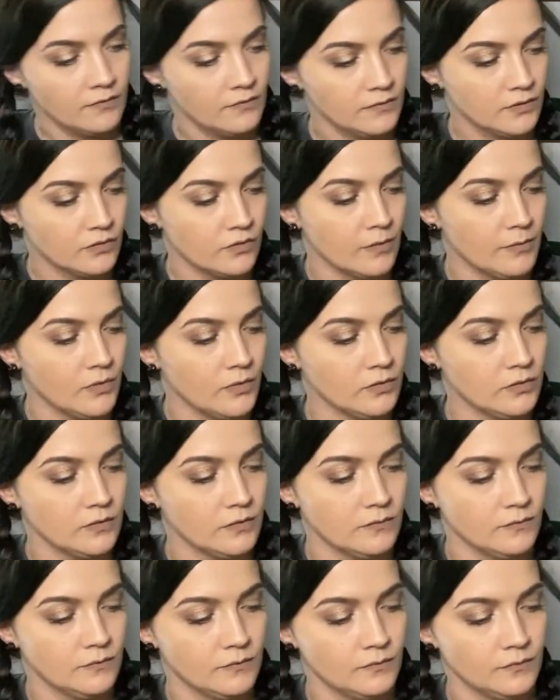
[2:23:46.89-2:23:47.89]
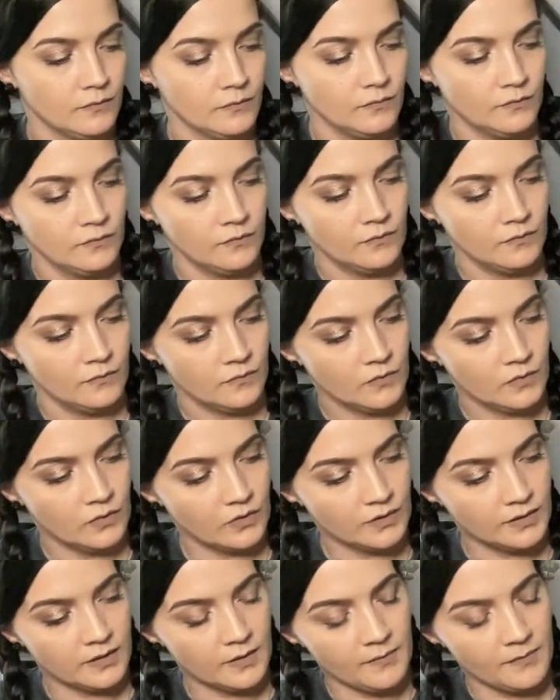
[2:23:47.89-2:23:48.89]
scribbled
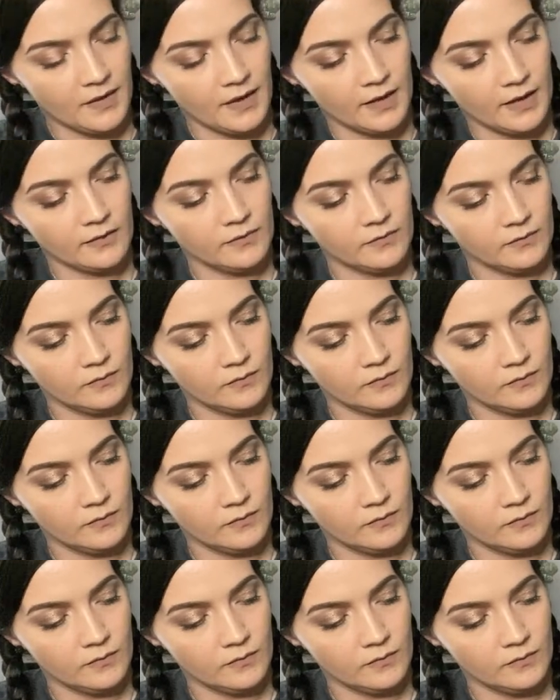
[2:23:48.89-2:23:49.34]
or something.